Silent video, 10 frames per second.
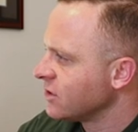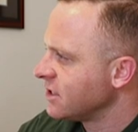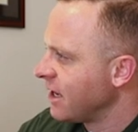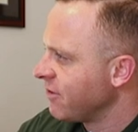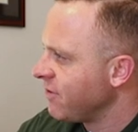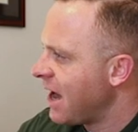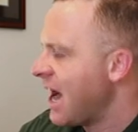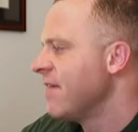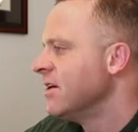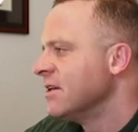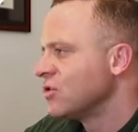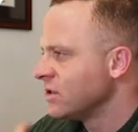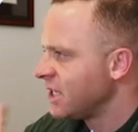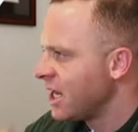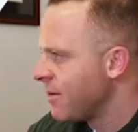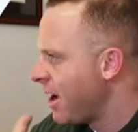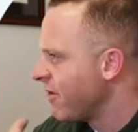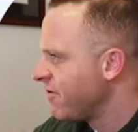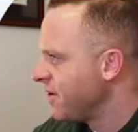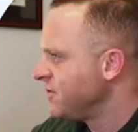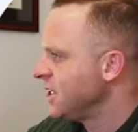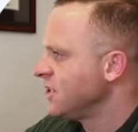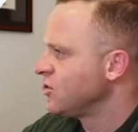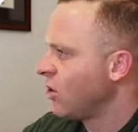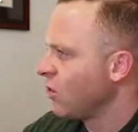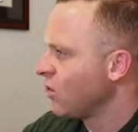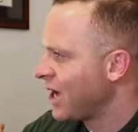a set of five. So he's getting about 15 total,